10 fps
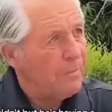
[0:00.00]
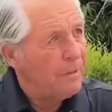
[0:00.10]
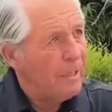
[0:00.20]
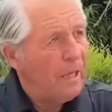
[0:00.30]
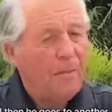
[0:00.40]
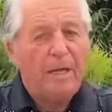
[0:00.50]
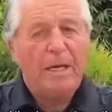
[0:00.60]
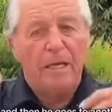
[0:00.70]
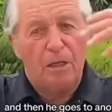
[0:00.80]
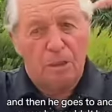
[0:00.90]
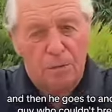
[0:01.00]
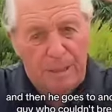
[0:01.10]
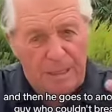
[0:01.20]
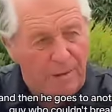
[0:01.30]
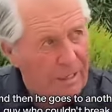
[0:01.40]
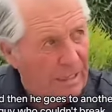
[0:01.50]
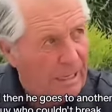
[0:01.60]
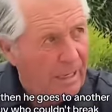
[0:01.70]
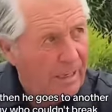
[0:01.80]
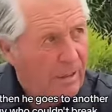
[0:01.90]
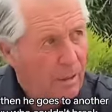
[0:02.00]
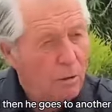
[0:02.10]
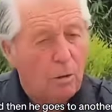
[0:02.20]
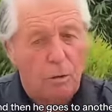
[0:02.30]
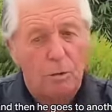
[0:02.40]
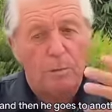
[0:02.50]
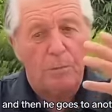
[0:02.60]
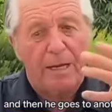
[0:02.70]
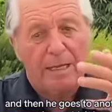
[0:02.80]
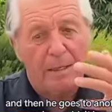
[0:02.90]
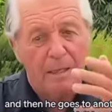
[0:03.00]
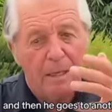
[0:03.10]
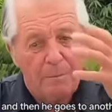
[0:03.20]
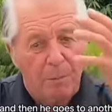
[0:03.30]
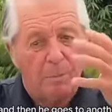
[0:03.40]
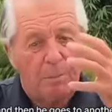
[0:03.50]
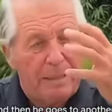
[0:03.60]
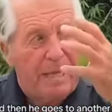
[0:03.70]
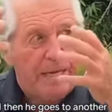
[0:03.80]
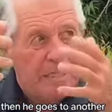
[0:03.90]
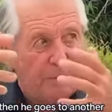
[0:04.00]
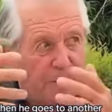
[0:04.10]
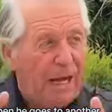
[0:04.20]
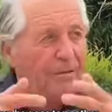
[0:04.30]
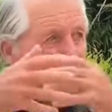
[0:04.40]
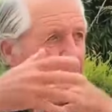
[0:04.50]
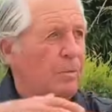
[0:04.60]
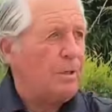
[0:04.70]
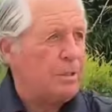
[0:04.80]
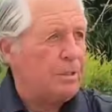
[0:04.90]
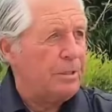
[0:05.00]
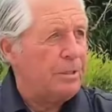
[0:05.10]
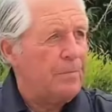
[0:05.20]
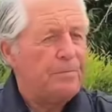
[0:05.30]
Yeah. And then he goes to another guy who couldn't break probably 85 in the Masters